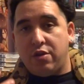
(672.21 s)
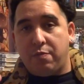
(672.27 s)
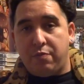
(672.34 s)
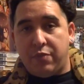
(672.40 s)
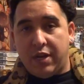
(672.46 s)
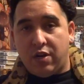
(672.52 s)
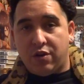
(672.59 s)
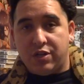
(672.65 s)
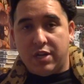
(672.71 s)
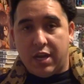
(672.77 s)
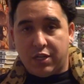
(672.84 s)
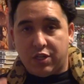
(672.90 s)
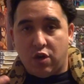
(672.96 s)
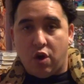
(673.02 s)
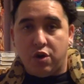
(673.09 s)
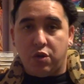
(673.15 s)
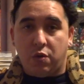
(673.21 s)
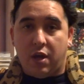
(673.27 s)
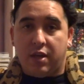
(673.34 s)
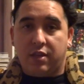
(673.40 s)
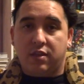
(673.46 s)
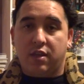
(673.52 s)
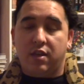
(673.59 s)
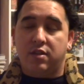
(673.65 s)
your bigger snakes on you
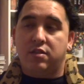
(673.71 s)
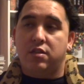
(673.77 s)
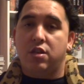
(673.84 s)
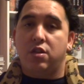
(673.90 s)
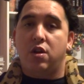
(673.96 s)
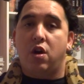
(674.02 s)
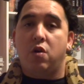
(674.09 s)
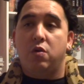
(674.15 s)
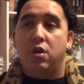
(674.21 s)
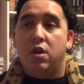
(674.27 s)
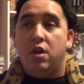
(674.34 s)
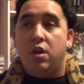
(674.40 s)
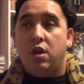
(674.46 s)
like this, you know,